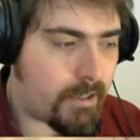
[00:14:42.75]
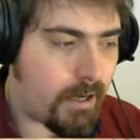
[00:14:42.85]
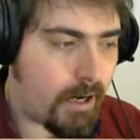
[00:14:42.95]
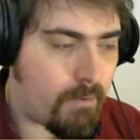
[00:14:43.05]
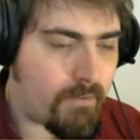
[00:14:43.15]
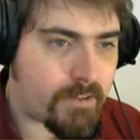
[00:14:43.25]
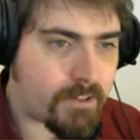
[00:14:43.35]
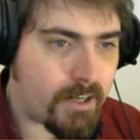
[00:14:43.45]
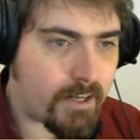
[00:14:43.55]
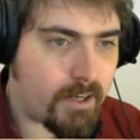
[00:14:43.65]
However,
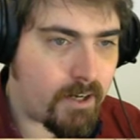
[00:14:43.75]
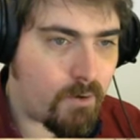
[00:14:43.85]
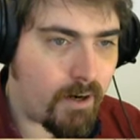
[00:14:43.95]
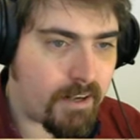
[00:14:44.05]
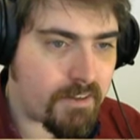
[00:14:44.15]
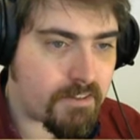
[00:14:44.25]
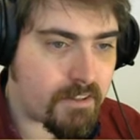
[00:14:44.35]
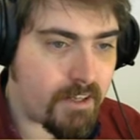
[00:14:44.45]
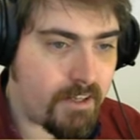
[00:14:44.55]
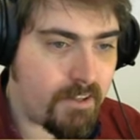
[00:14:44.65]
Psycho has
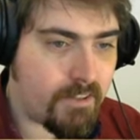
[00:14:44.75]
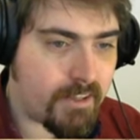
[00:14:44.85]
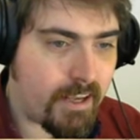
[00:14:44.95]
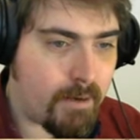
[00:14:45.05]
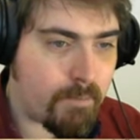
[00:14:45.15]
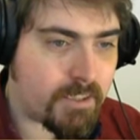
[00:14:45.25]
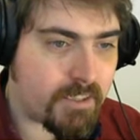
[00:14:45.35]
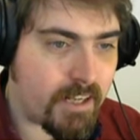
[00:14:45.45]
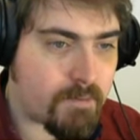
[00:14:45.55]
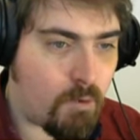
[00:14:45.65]
turned the tables
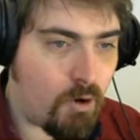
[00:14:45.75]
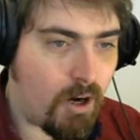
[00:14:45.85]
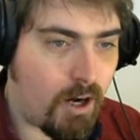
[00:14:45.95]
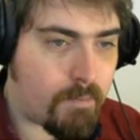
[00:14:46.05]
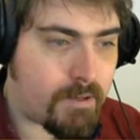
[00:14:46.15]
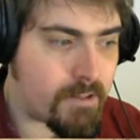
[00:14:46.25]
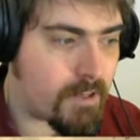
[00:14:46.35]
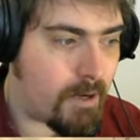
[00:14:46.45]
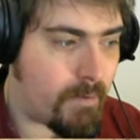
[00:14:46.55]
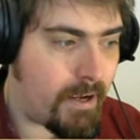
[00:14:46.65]
as more Harbies
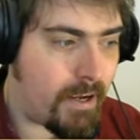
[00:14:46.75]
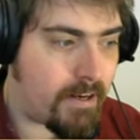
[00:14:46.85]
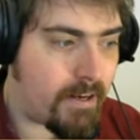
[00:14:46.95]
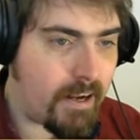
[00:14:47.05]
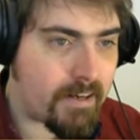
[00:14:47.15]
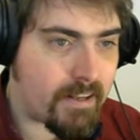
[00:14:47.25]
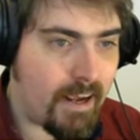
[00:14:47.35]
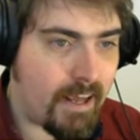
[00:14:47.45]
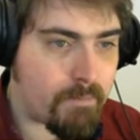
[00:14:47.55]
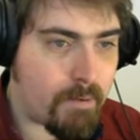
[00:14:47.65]
come in, and
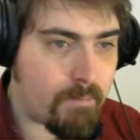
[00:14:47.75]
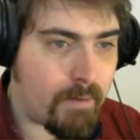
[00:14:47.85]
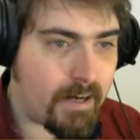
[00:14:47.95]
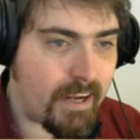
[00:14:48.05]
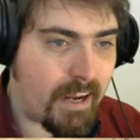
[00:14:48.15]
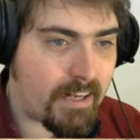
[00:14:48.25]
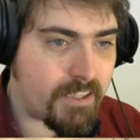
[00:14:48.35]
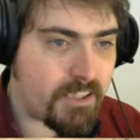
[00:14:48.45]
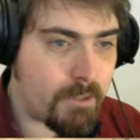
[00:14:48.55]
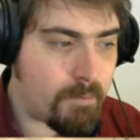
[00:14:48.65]
Caliber might
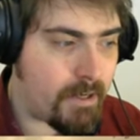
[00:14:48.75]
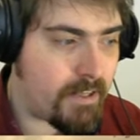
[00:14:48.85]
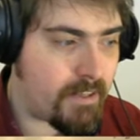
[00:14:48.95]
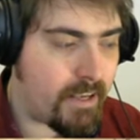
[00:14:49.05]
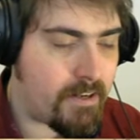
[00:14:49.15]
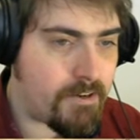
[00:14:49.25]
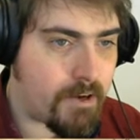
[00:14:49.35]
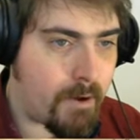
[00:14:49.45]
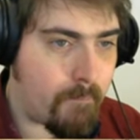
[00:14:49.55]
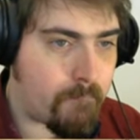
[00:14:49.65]
actually be in
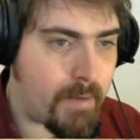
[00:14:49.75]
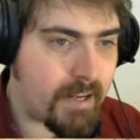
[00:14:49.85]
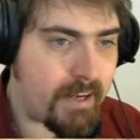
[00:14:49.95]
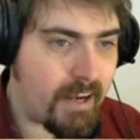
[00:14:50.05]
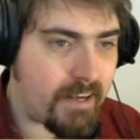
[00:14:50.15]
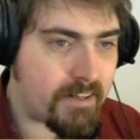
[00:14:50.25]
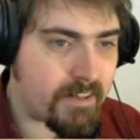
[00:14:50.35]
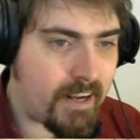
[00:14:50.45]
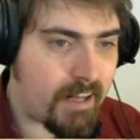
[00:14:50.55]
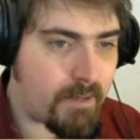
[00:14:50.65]
danger. Mega and
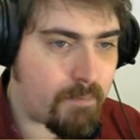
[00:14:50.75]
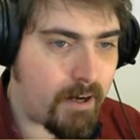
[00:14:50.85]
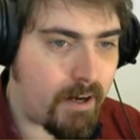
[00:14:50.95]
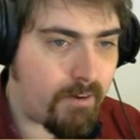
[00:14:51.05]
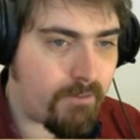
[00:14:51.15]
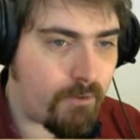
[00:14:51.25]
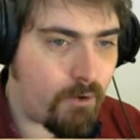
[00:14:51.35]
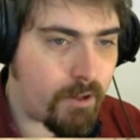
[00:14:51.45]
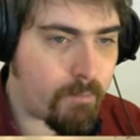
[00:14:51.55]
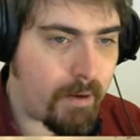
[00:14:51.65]
Caliber are
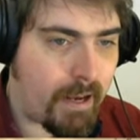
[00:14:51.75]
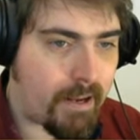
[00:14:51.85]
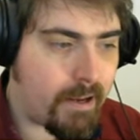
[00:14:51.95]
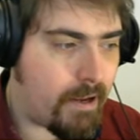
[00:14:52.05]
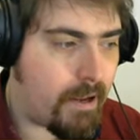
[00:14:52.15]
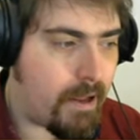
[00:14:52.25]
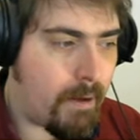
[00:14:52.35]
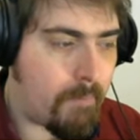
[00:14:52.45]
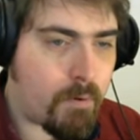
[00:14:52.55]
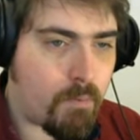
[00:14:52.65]
falling back.
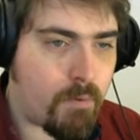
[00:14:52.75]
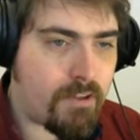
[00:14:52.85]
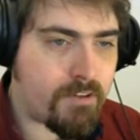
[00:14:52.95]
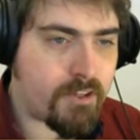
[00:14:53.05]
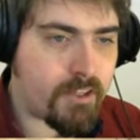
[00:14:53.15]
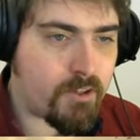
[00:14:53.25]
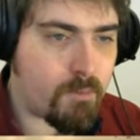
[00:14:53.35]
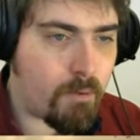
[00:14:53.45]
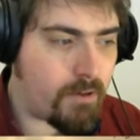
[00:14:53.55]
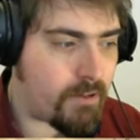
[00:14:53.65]
But with these T two
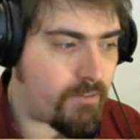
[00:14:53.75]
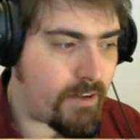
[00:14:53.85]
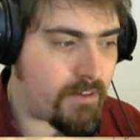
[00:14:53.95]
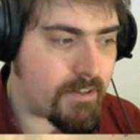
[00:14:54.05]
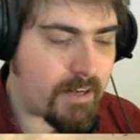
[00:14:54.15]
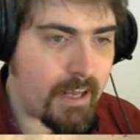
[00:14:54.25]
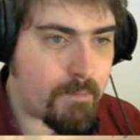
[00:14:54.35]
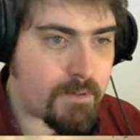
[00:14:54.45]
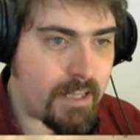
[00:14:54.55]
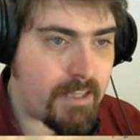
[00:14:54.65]
point defenses,
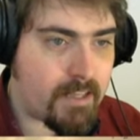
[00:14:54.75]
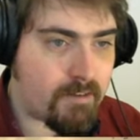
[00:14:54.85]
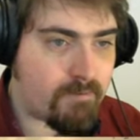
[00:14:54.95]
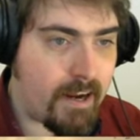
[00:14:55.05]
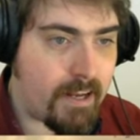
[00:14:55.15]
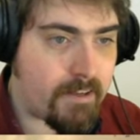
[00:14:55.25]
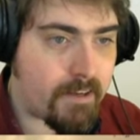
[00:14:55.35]
Caliber's into the red.